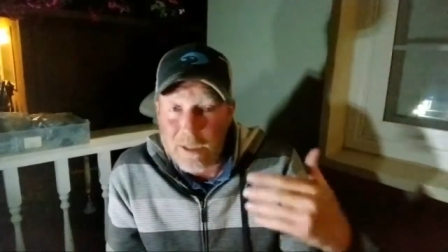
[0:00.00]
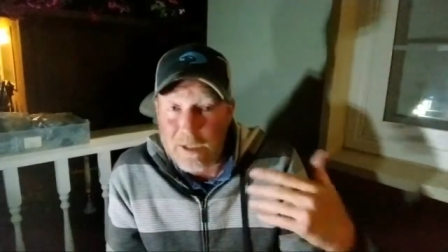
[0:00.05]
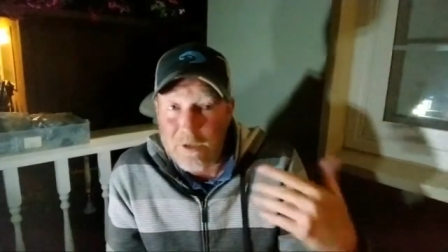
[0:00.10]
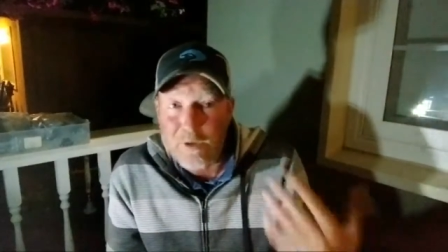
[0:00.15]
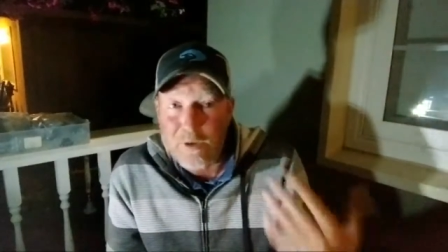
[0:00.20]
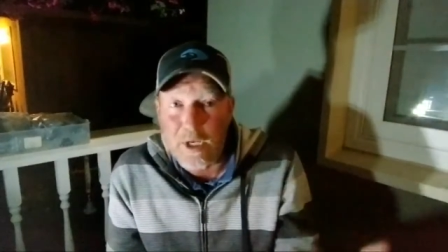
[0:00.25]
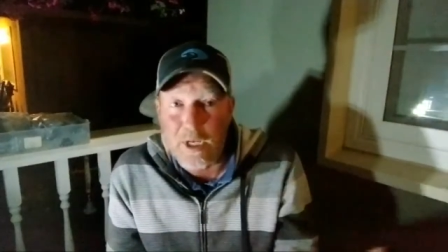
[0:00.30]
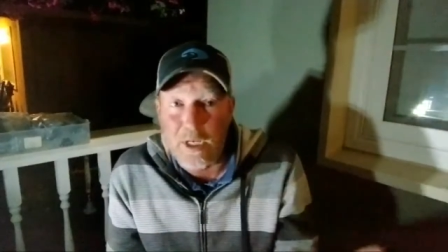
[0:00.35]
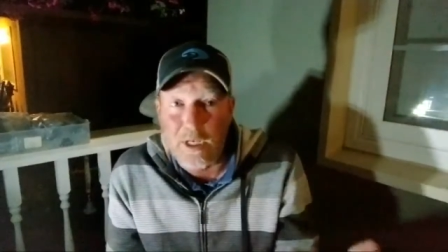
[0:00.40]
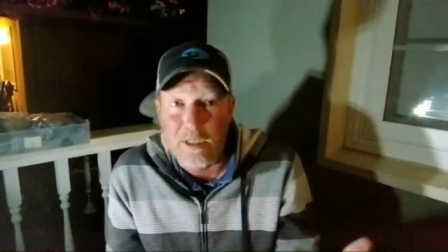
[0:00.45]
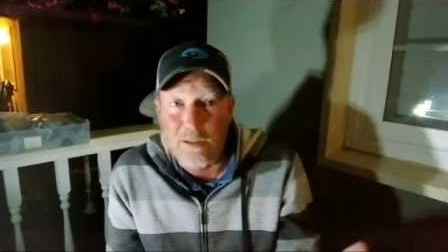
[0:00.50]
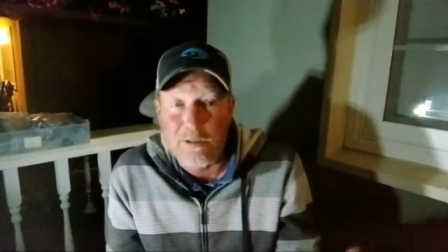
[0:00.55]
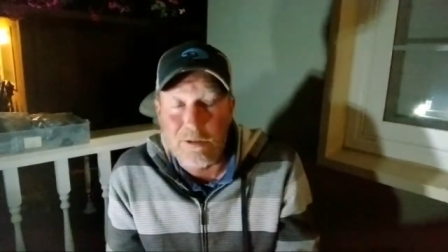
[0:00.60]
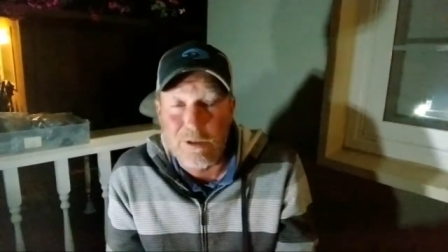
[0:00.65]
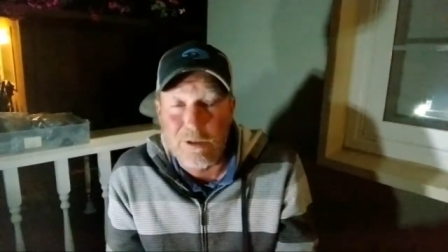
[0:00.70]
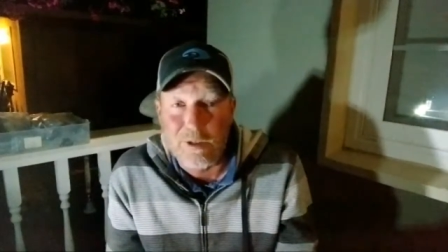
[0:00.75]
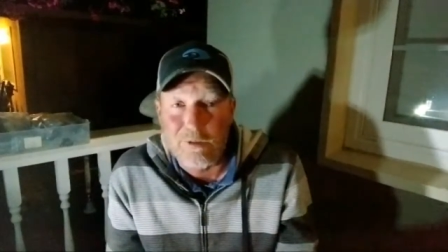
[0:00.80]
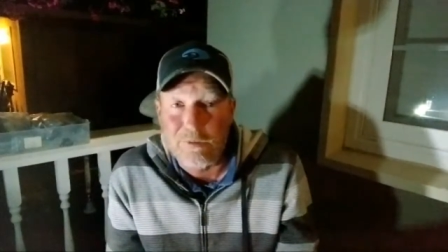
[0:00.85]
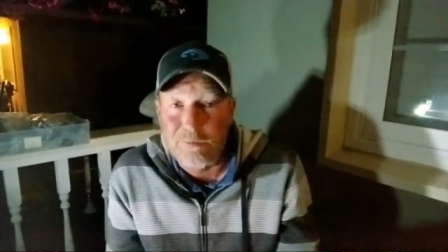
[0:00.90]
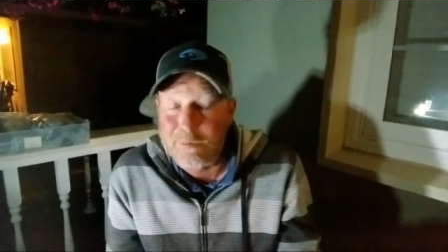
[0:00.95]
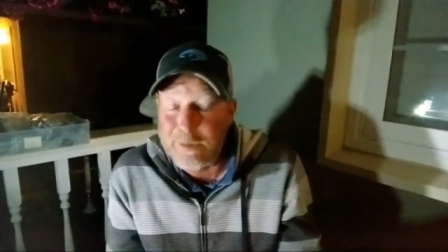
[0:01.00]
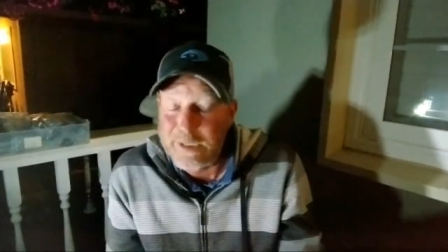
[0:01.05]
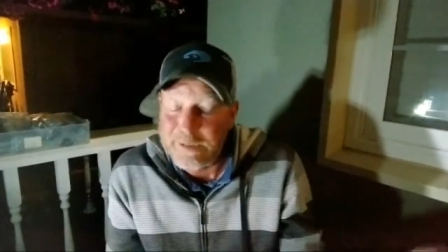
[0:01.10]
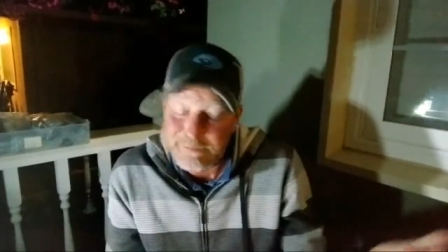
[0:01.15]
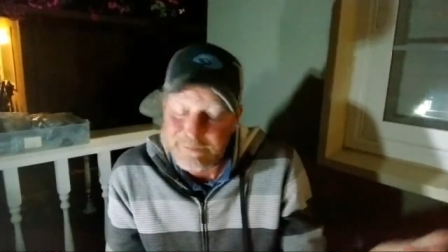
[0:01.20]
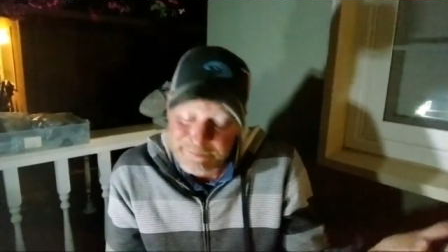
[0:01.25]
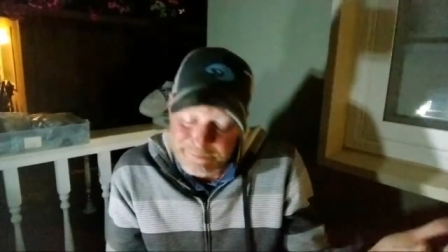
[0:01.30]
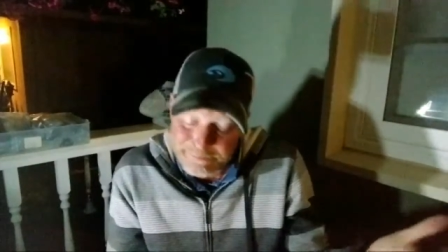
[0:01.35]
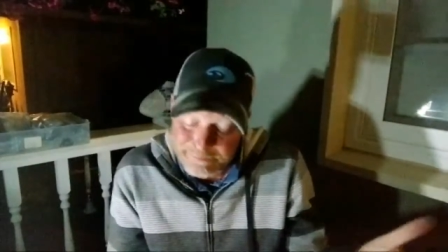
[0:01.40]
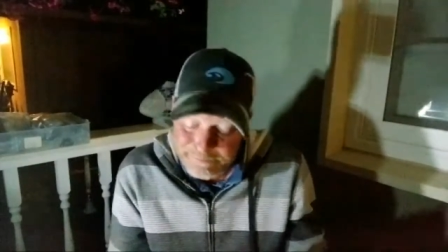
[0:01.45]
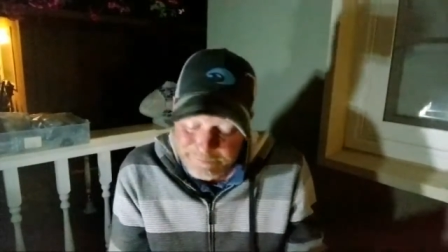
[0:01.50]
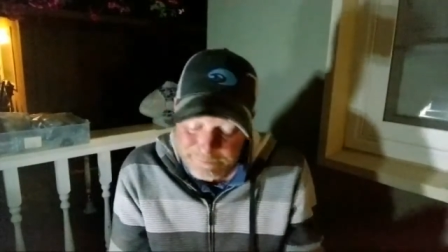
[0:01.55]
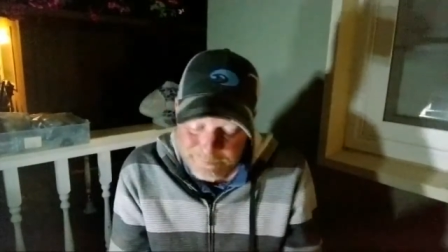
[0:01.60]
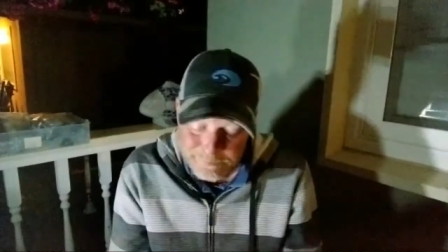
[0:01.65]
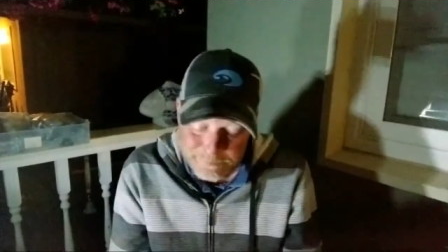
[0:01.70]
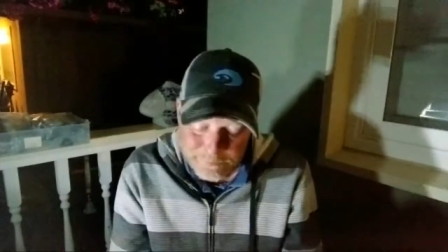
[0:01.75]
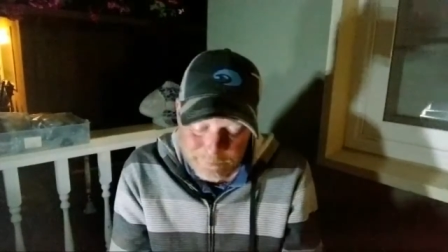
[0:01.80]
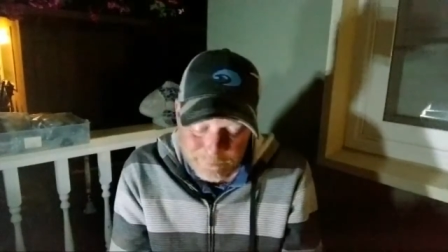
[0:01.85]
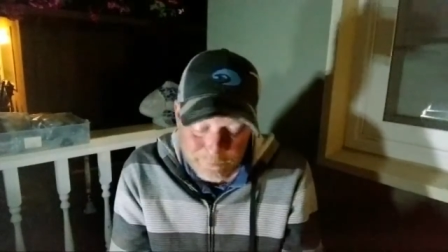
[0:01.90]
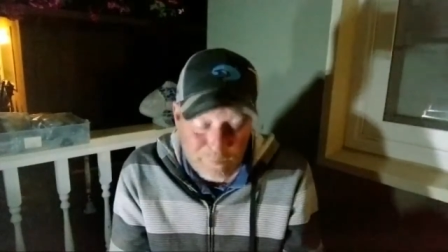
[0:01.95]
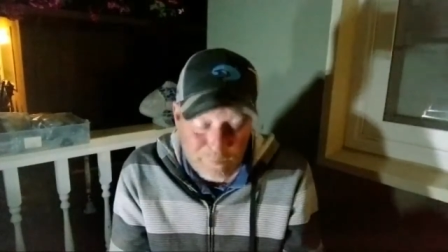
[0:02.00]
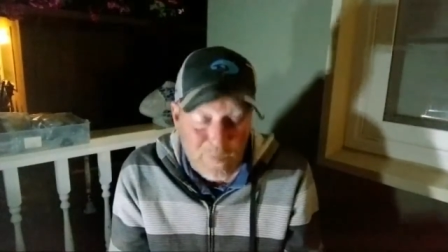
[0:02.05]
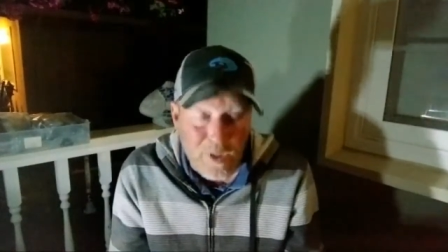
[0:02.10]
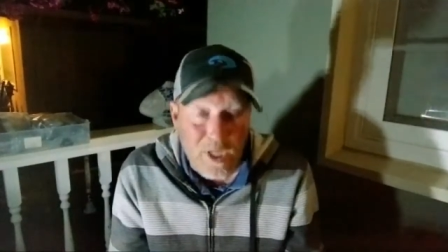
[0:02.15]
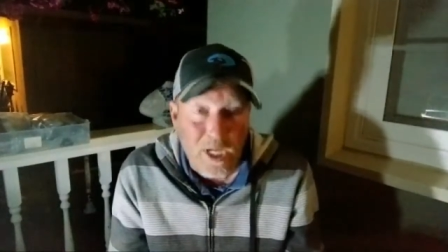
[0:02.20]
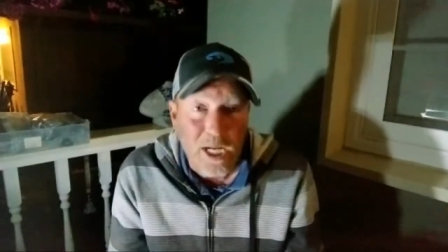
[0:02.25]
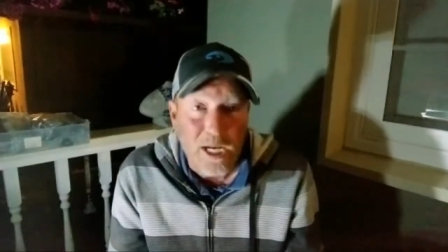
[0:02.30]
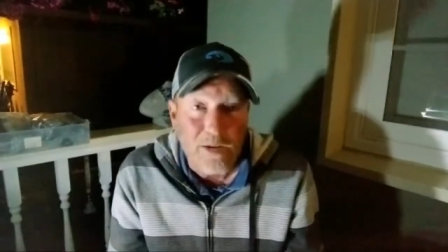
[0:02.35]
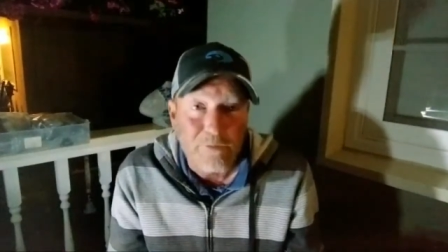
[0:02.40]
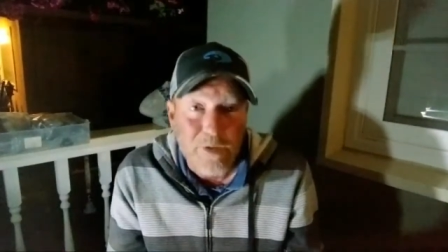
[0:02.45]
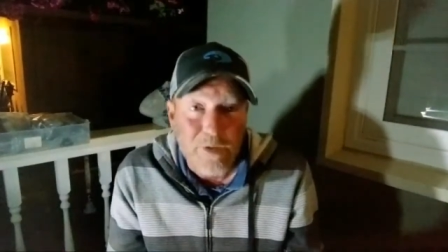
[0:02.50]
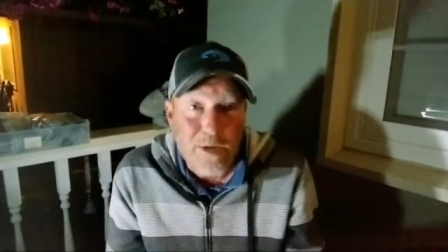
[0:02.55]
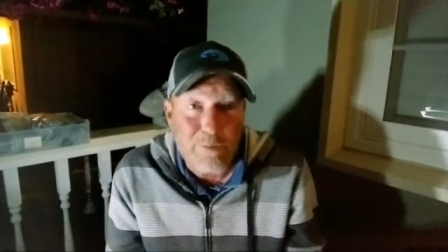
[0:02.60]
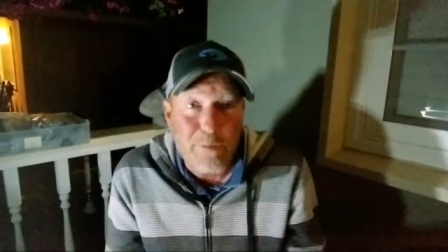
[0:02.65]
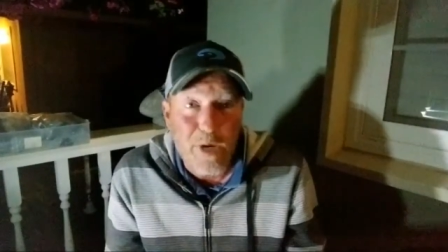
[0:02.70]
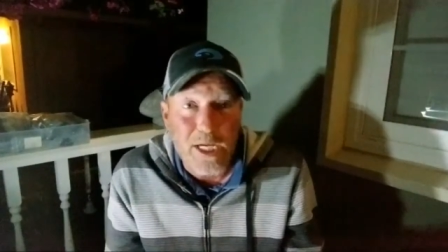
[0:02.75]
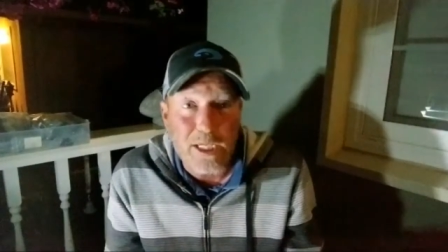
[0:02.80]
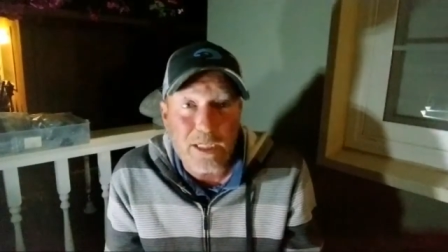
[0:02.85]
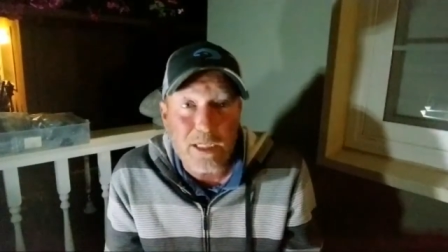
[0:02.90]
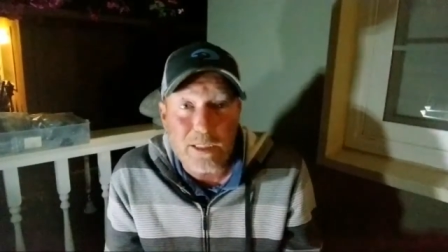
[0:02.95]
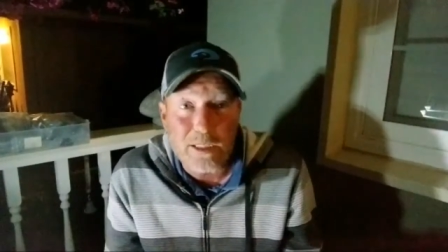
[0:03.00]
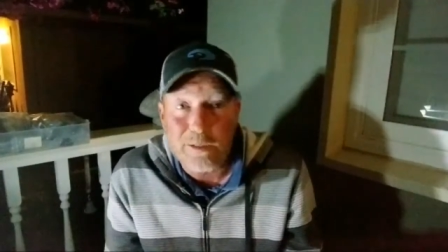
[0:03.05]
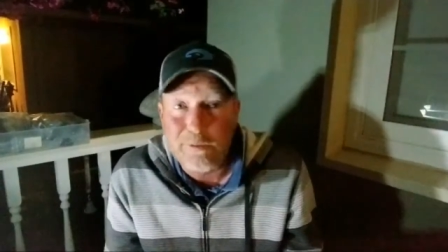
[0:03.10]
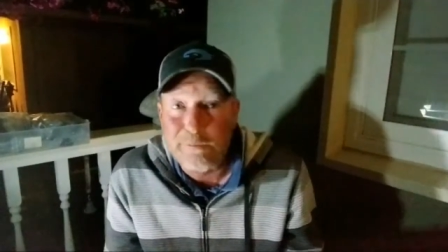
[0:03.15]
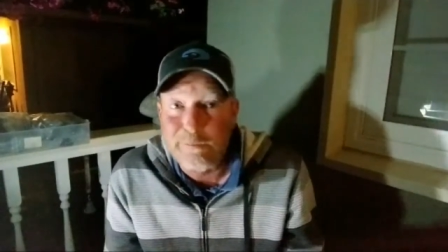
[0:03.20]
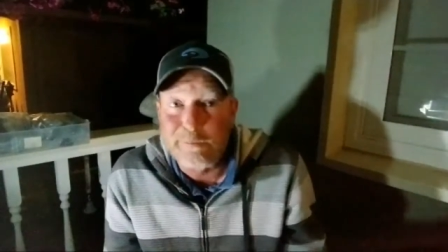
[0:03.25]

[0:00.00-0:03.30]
I try a lot of other stuff, but if they ain't biting it,